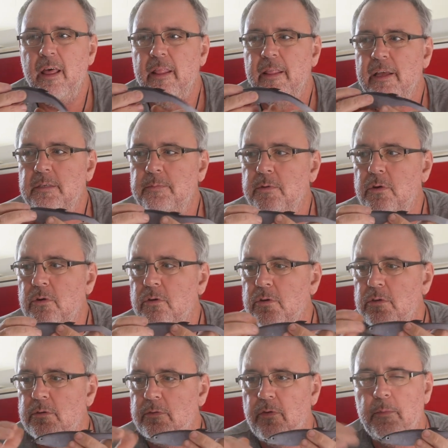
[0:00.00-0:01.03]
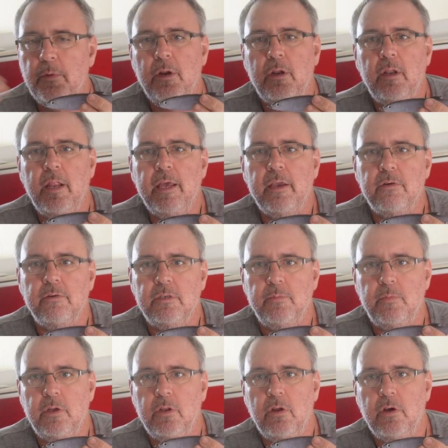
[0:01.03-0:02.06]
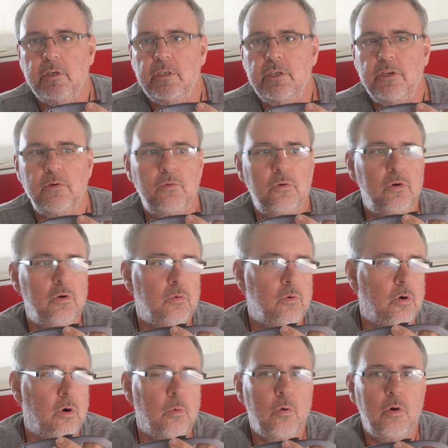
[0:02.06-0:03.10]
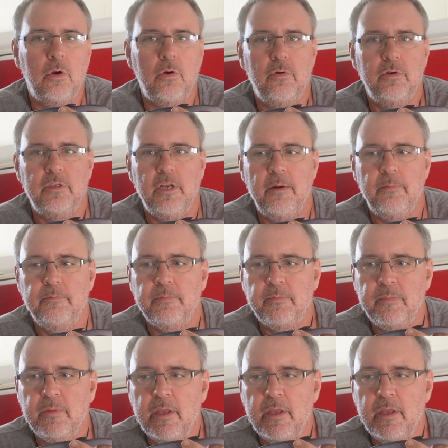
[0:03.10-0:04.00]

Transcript: that's because if I'm in a lake or somewhere like Tinaroo or a Wonga or something,